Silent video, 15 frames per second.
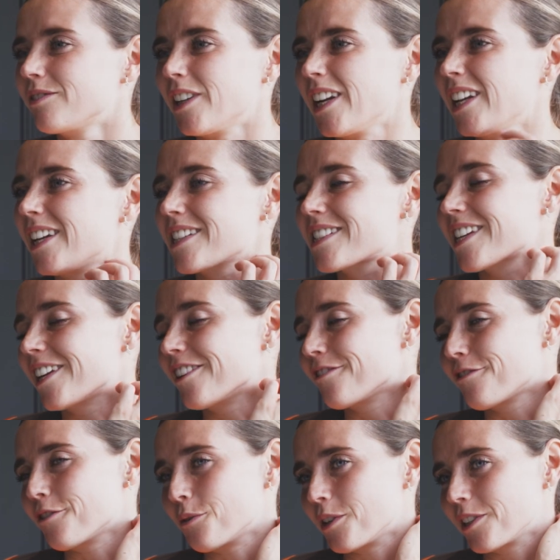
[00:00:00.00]
really a centre
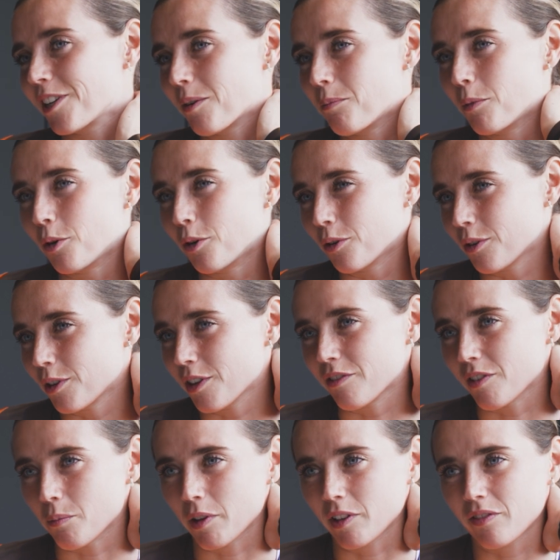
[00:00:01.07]
forward. I'm more
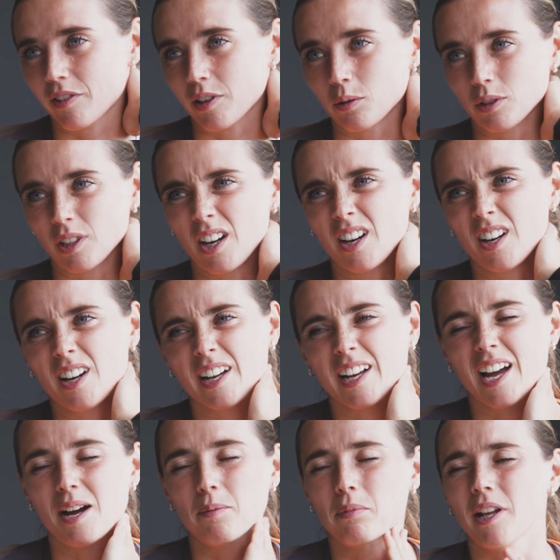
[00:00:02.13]
of a midfielder. I
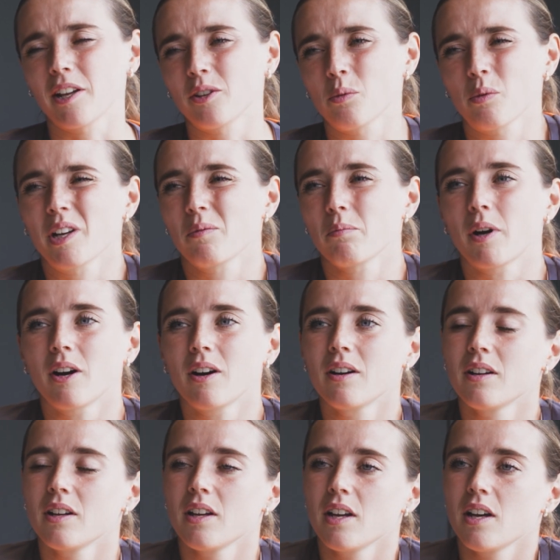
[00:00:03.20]
can play on the wing, but
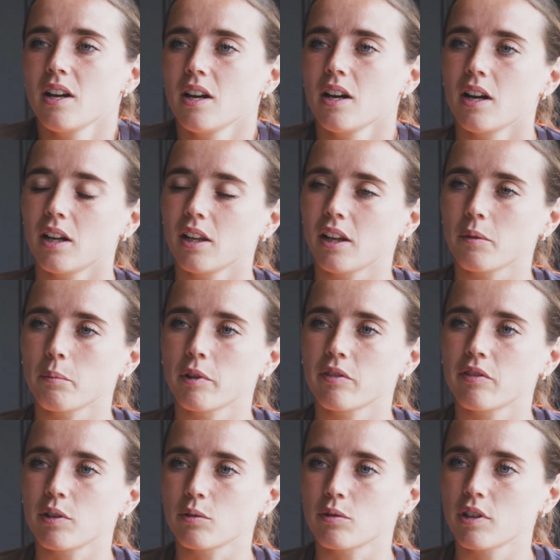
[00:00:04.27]
I like
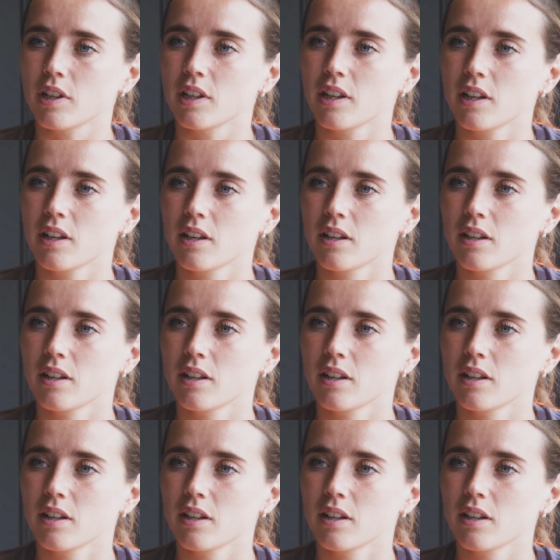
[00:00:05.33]
midfield really.